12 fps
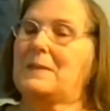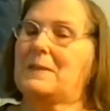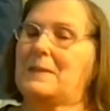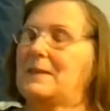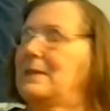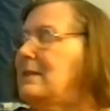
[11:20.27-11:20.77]

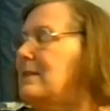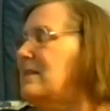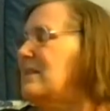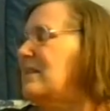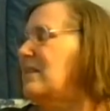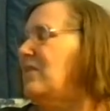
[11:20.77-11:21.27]
cut the
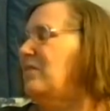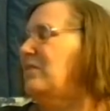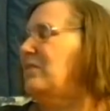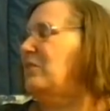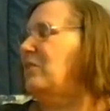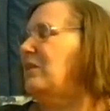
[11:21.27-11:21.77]
stuff
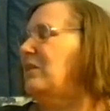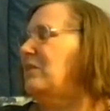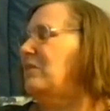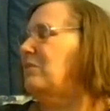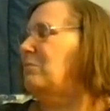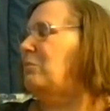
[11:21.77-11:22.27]

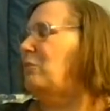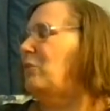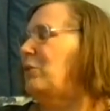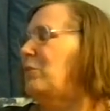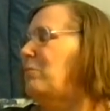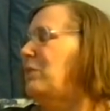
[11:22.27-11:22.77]

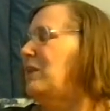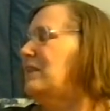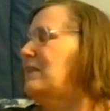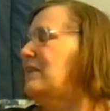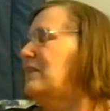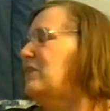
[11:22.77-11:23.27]
with blunt
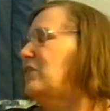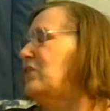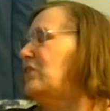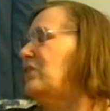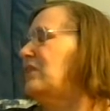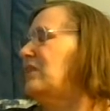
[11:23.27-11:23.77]

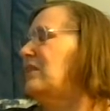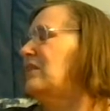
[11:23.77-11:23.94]
scissors.